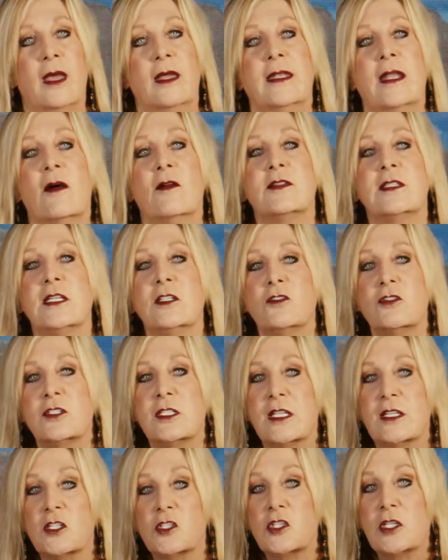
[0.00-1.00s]
Now it's
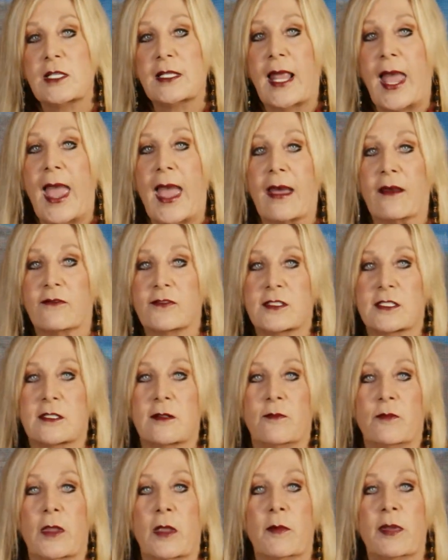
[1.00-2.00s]
interesting that she
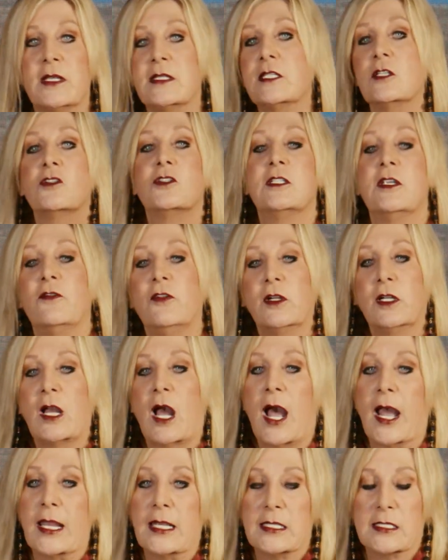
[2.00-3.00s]
laughs, because there's different
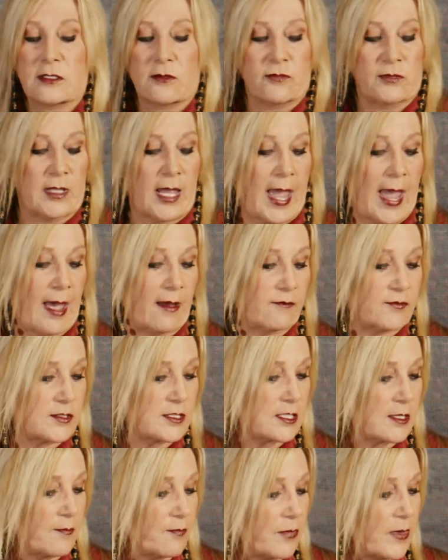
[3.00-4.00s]
kinds of
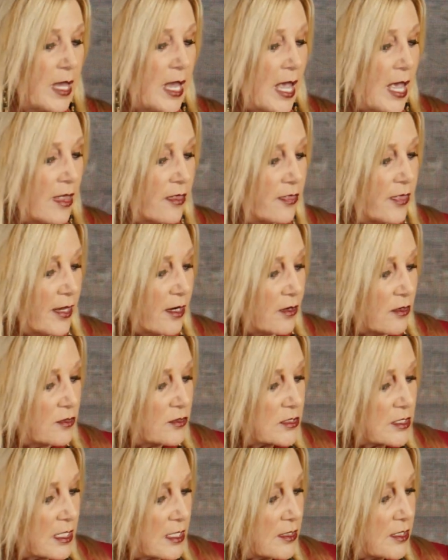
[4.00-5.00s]
laughs.
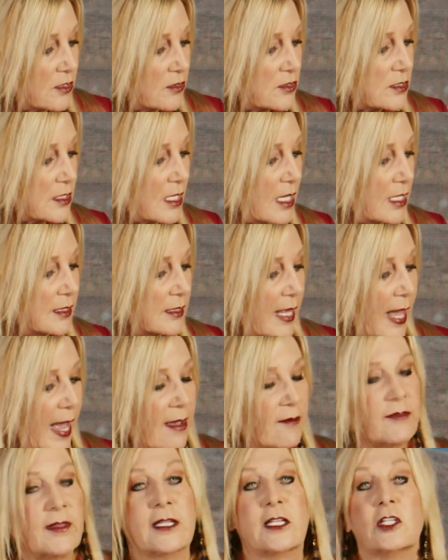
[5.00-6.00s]
There's a
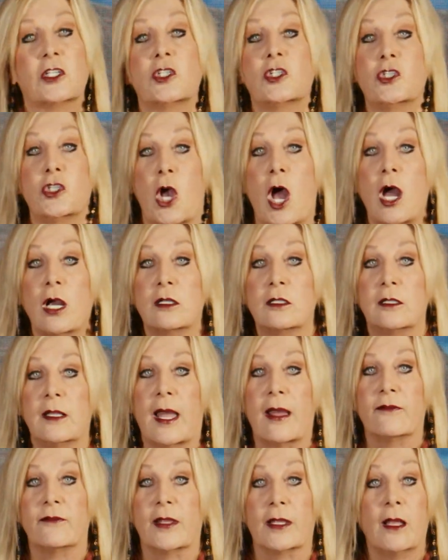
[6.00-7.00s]
laugh, like a shocked
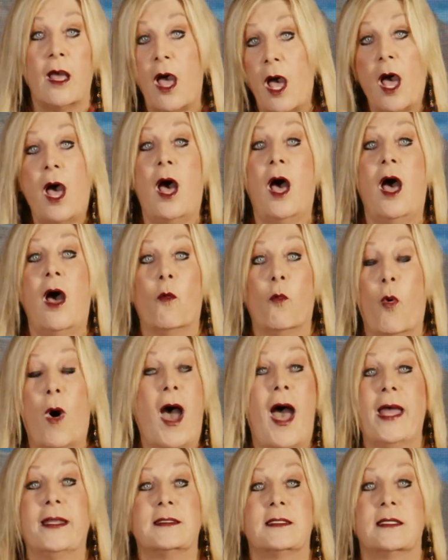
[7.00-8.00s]
laugh, like, ha,
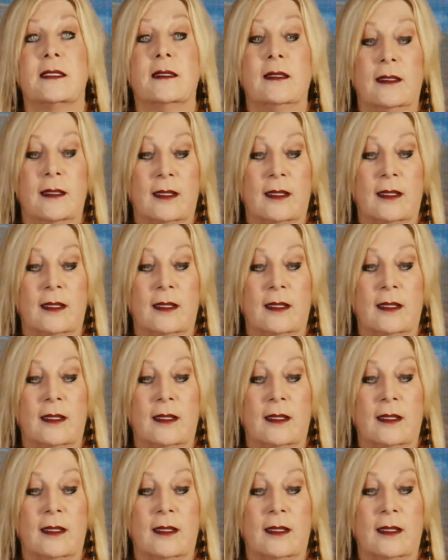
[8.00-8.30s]
what?